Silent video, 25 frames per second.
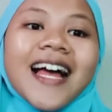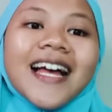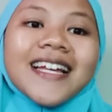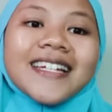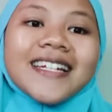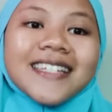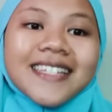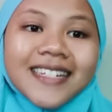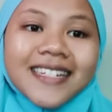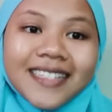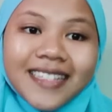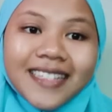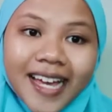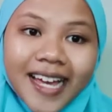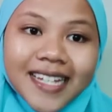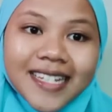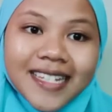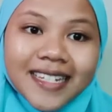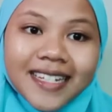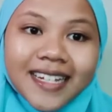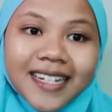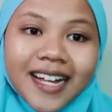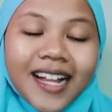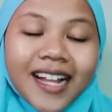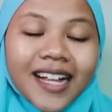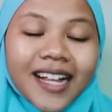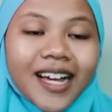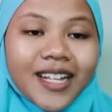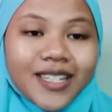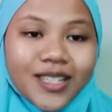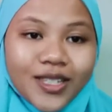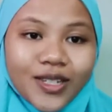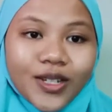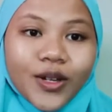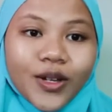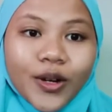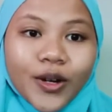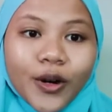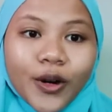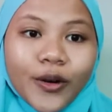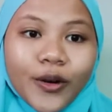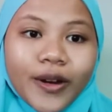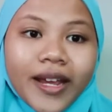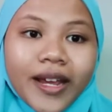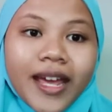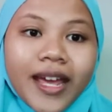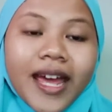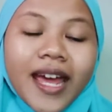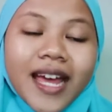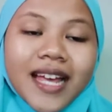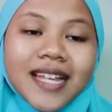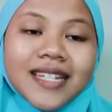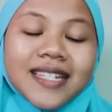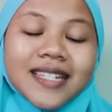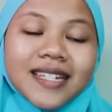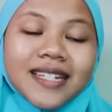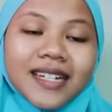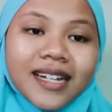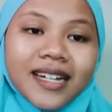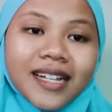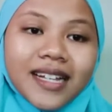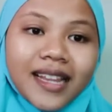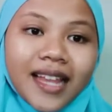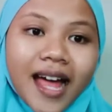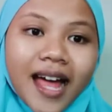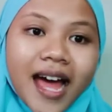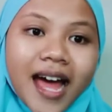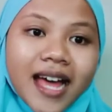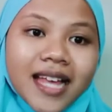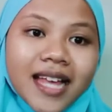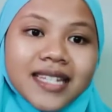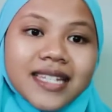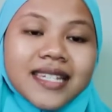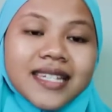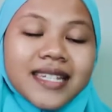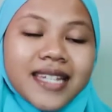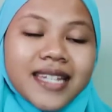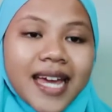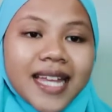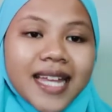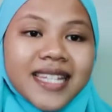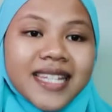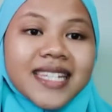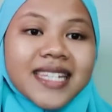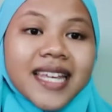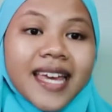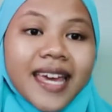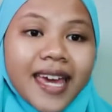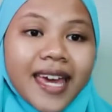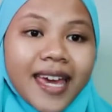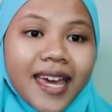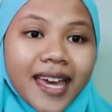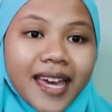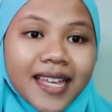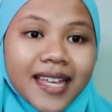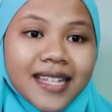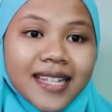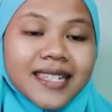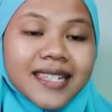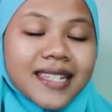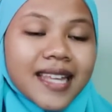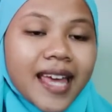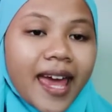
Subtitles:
The lexical category is a class that is